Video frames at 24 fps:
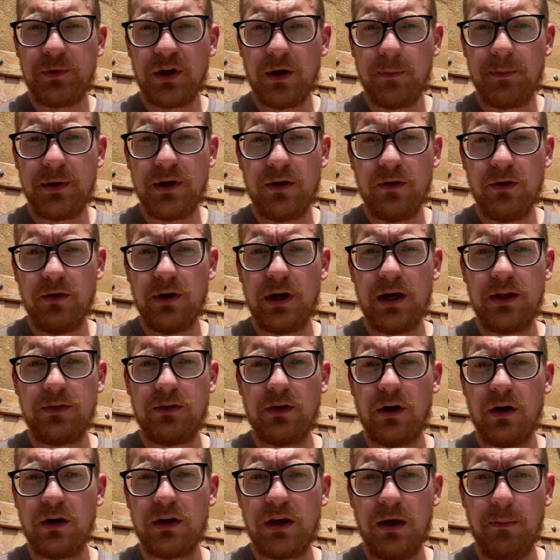up here at
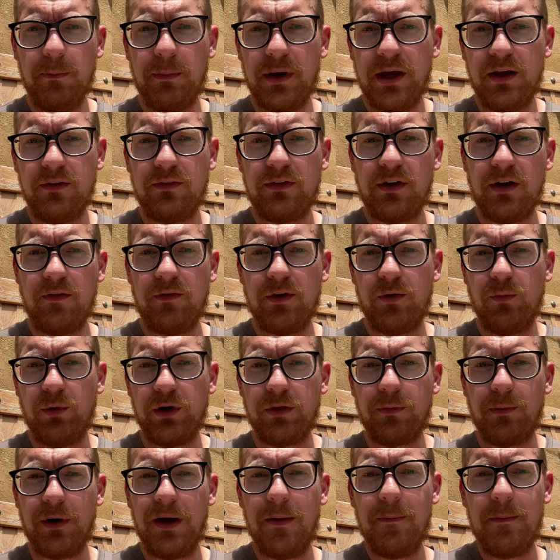Docking Bay 7 with
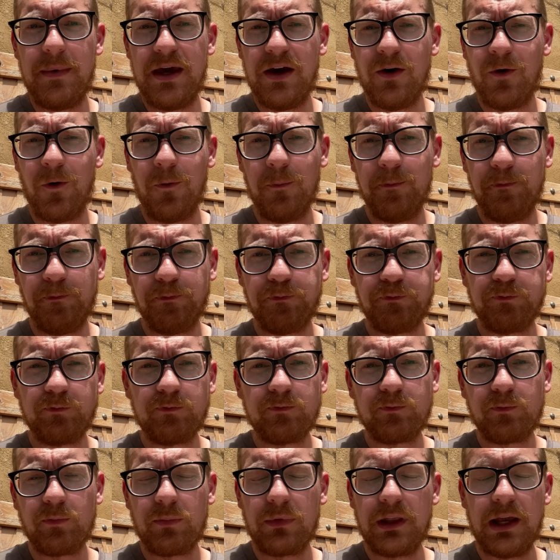my meal,
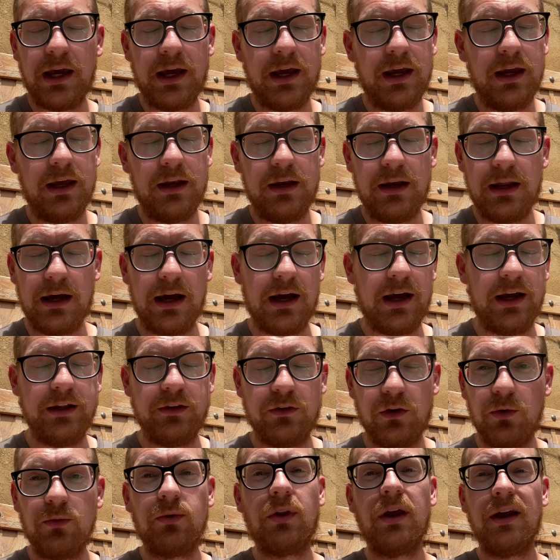and I
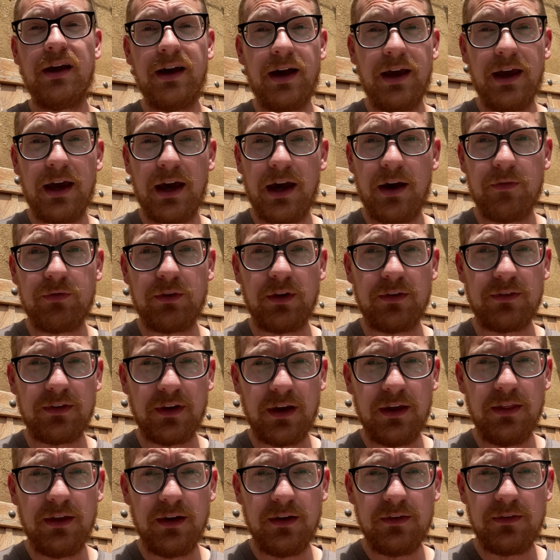don't think I have to
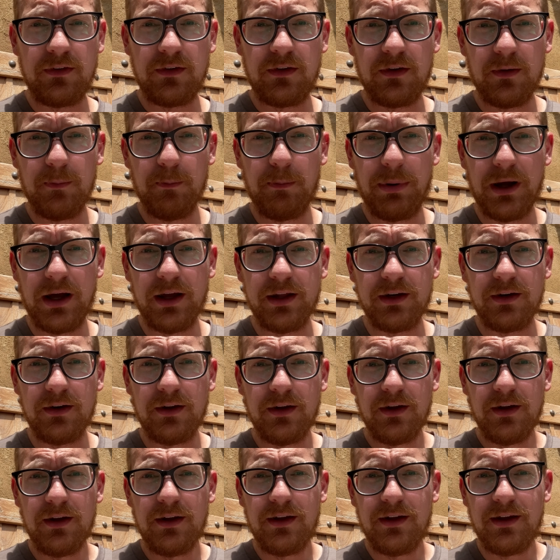say this, but
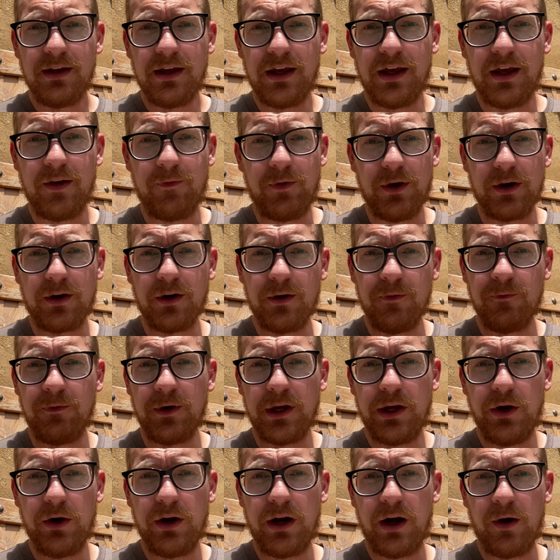if you couldn't
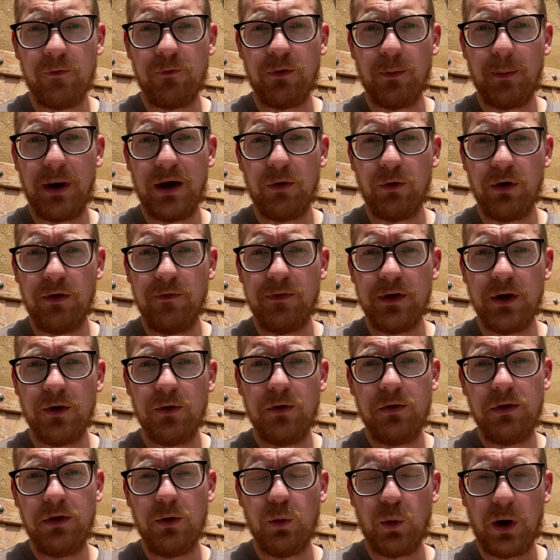figure it out from my
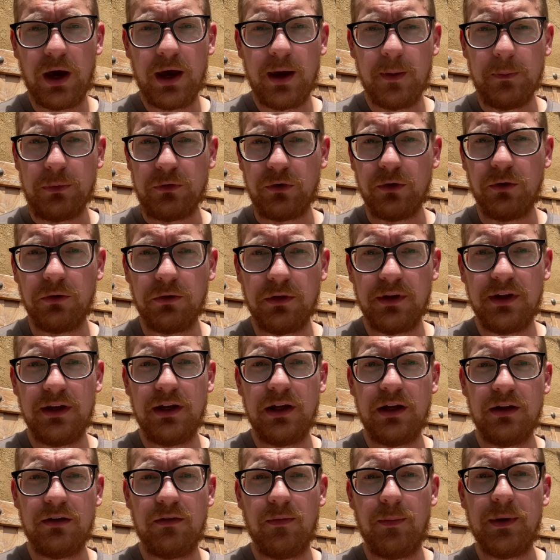review, you absolutely
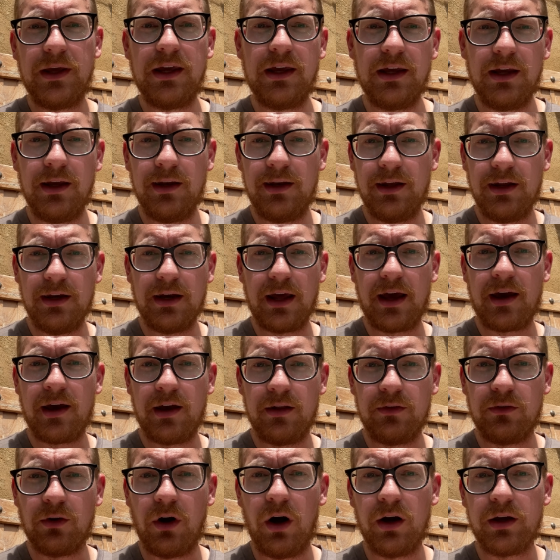need to be eating
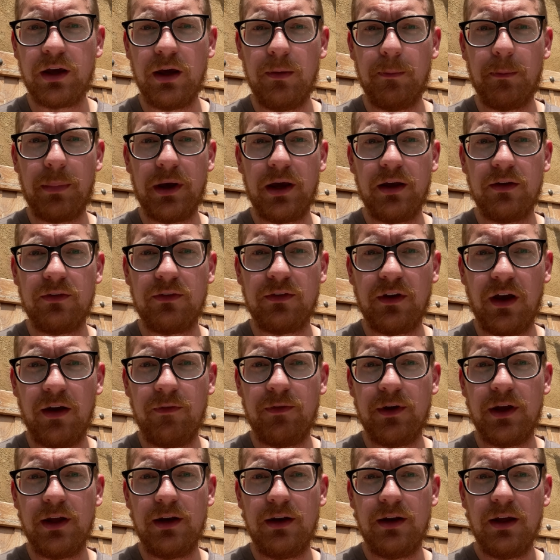at Docking Bay
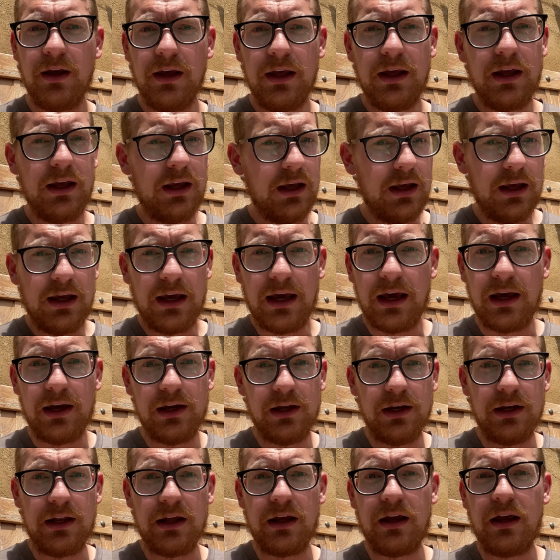7.
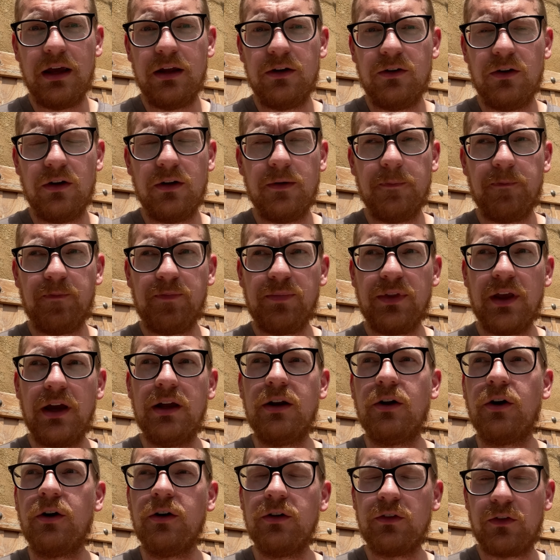And it
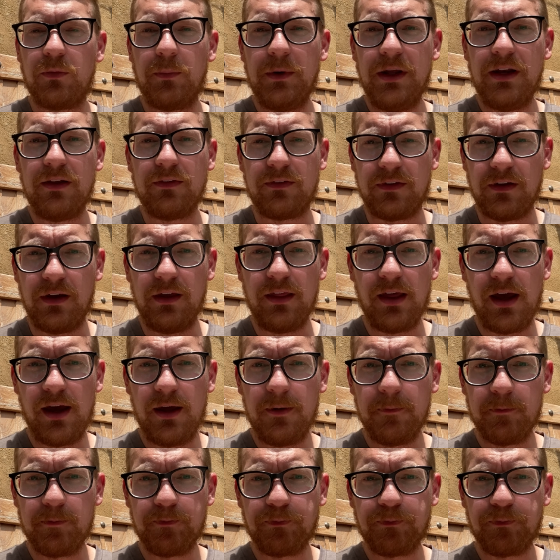hurts me to say that